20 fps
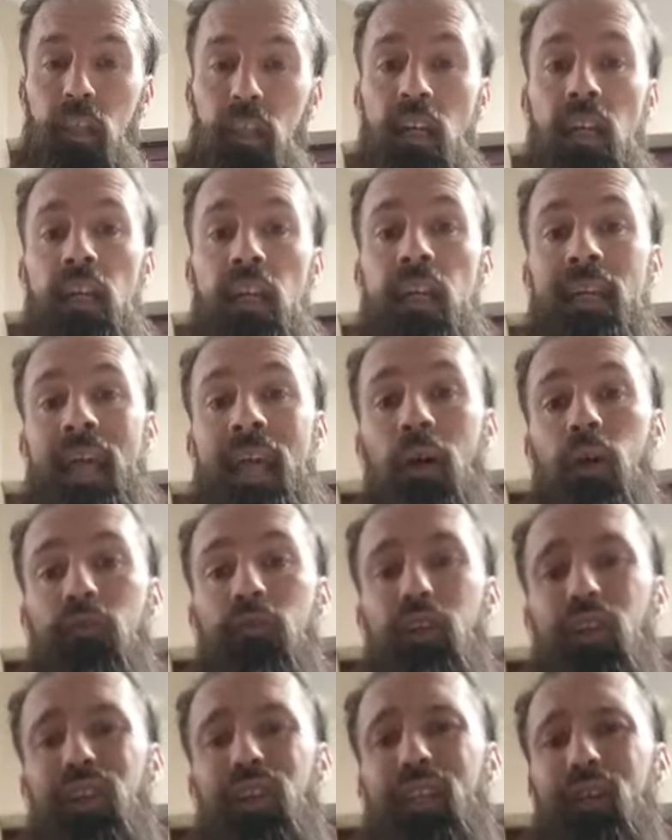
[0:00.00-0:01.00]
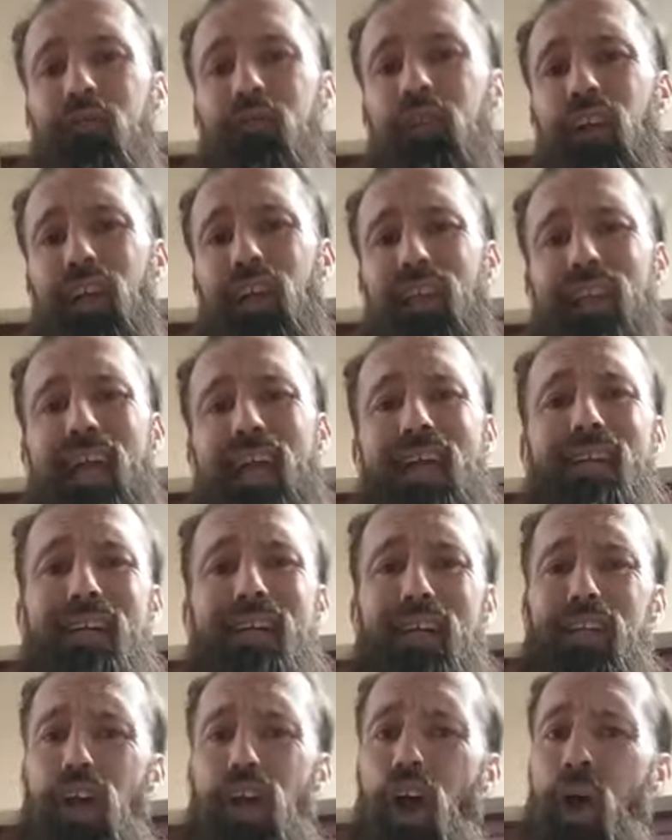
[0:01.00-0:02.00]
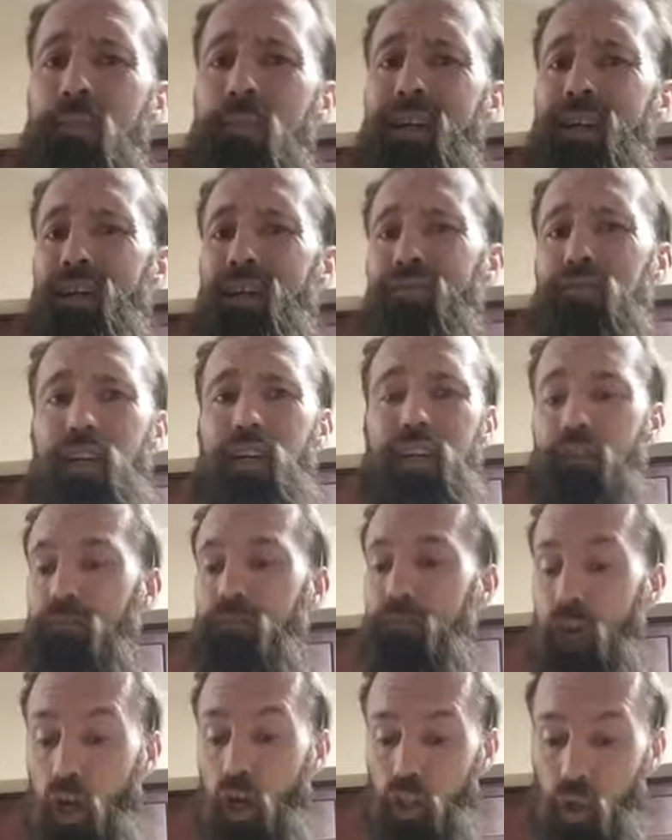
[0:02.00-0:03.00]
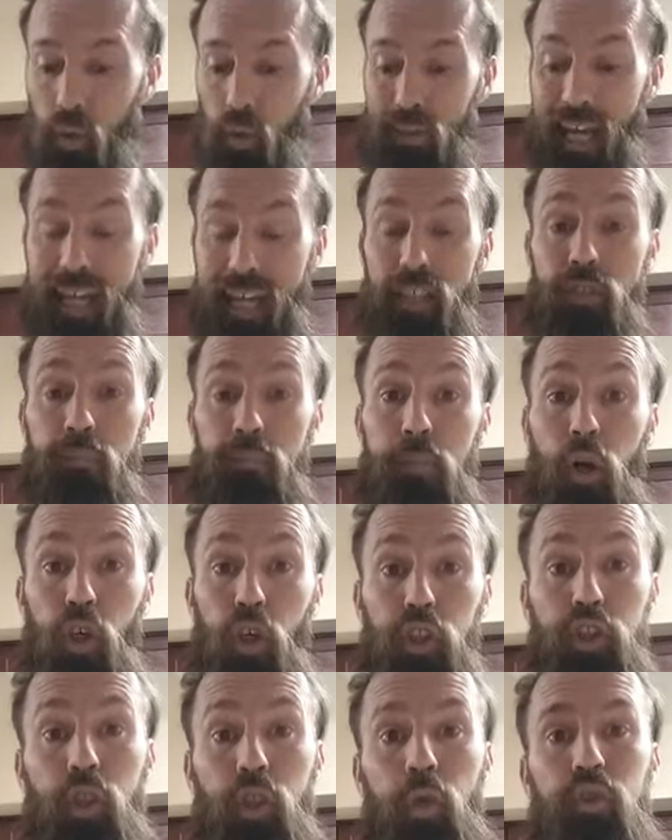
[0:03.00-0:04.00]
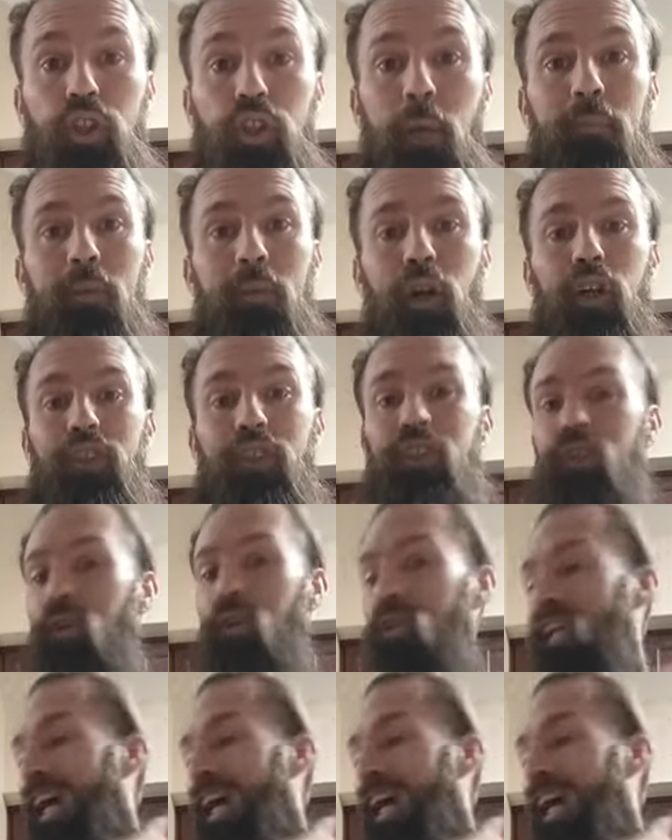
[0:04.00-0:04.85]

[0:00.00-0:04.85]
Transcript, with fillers: Now, if you're looking for a like, a comment, a fucking follow, that is personal to personal. That